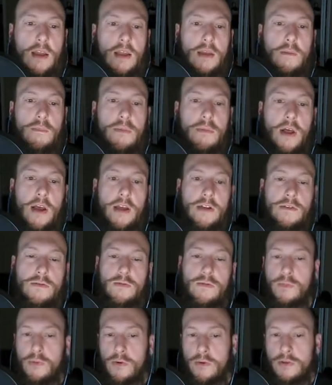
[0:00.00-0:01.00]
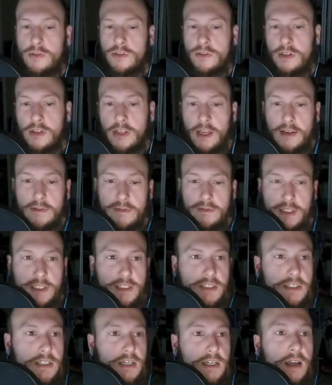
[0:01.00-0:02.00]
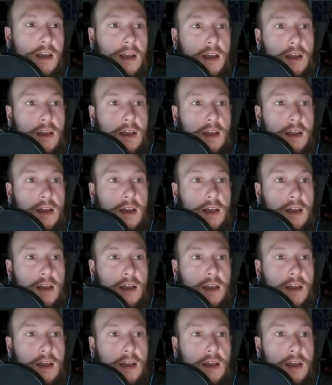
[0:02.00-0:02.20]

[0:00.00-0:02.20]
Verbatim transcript: compliance reports to the FTC.